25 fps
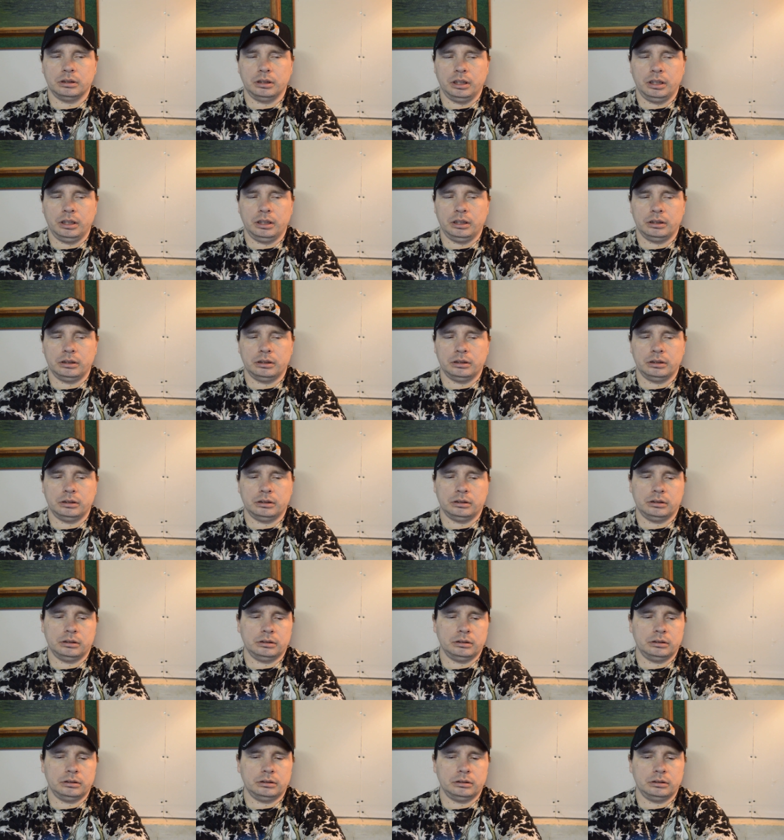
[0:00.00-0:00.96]

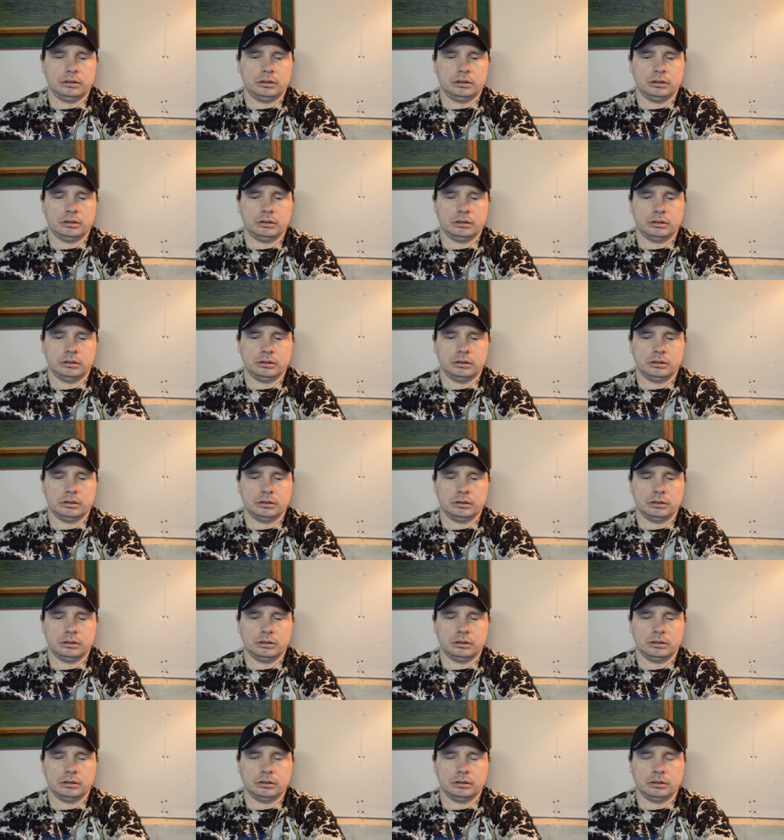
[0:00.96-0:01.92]
and
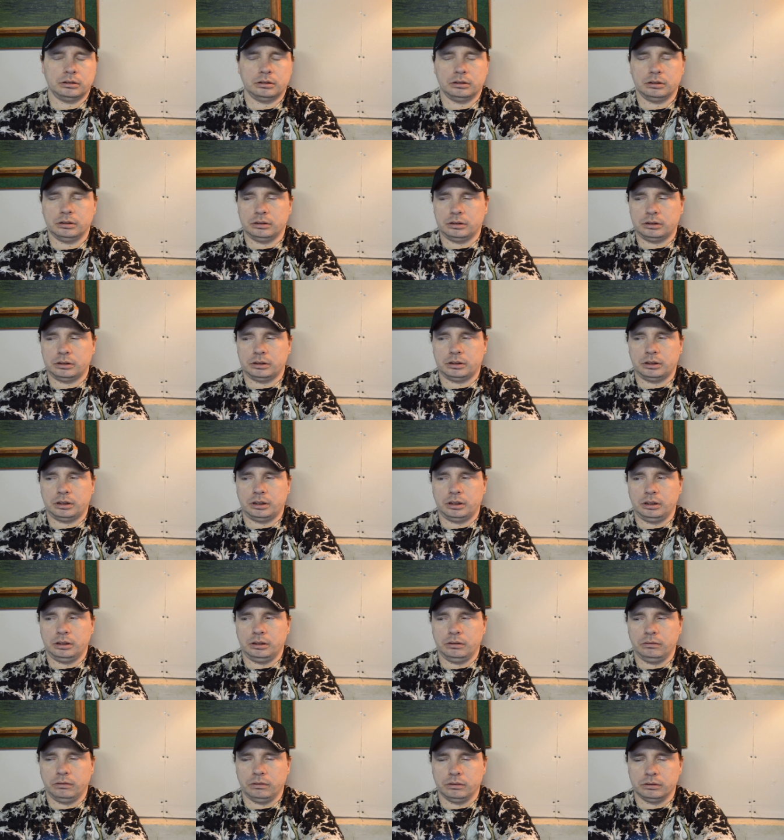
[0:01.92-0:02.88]
let's see
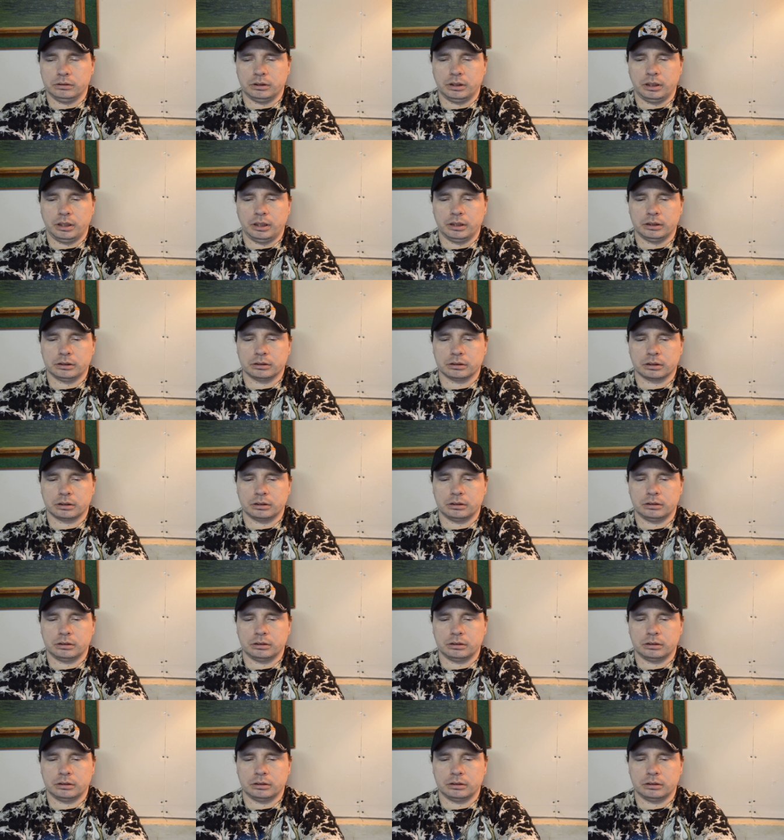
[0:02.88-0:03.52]
what's that